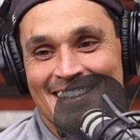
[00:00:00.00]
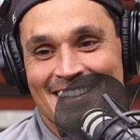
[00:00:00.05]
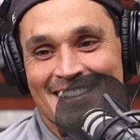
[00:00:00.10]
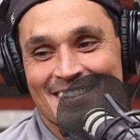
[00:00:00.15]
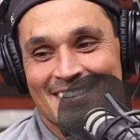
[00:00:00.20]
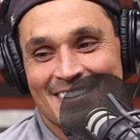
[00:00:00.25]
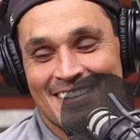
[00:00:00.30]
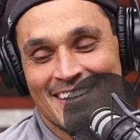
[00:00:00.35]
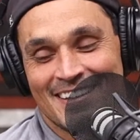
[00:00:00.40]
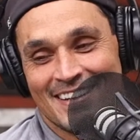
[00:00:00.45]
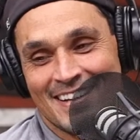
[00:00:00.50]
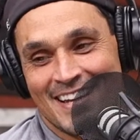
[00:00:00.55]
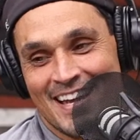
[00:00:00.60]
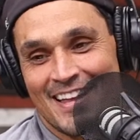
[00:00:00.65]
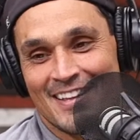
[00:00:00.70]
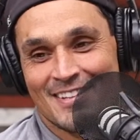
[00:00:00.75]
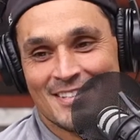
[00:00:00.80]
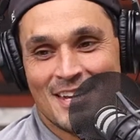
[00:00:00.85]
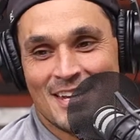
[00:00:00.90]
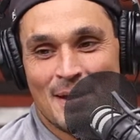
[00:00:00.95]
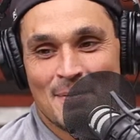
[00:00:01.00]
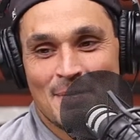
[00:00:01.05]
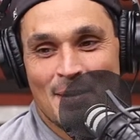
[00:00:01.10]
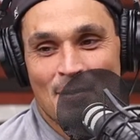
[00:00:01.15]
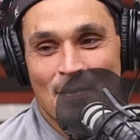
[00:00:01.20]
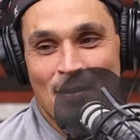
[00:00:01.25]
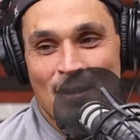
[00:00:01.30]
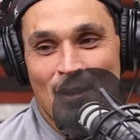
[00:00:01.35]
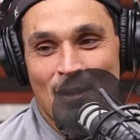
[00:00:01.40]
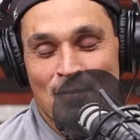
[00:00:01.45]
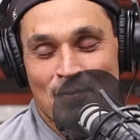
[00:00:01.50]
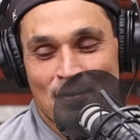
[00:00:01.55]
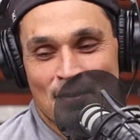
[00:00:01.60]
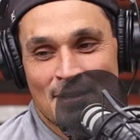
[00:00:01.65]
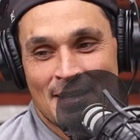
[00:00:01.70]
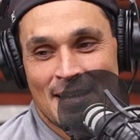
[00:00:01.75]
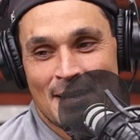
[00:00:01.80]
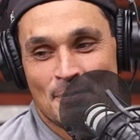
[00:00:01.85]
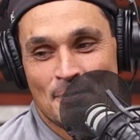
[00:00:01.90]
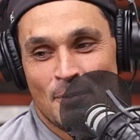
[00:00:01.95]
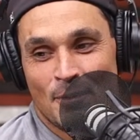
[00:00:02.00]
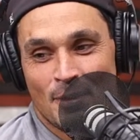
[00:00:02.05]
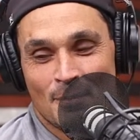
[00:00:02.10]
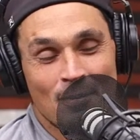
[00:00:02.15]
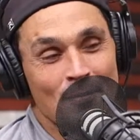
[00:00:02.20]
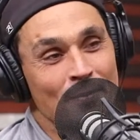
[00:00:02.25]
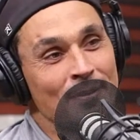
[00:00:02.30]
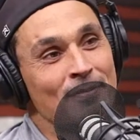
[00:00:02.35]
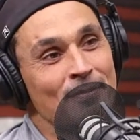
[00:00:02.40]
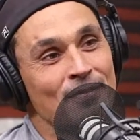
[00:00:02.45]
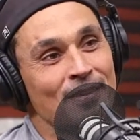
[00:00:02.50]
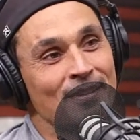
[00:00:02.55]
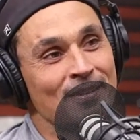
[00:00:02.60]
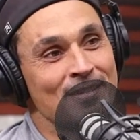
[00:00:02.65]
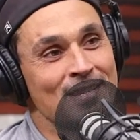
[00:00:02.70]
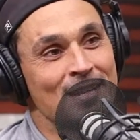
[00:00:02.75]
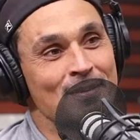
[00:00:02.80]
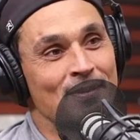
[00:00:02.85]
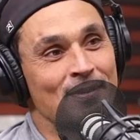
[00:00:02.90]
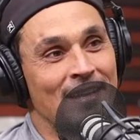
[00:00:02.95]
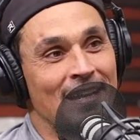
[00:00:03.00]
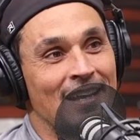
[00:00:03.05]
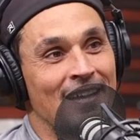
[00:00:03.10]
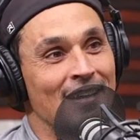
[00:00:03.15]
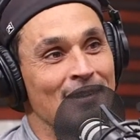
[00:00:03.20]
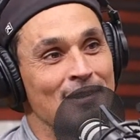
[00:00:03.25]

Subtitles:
Well, College Game Day will be over at that point, but we can figure something out.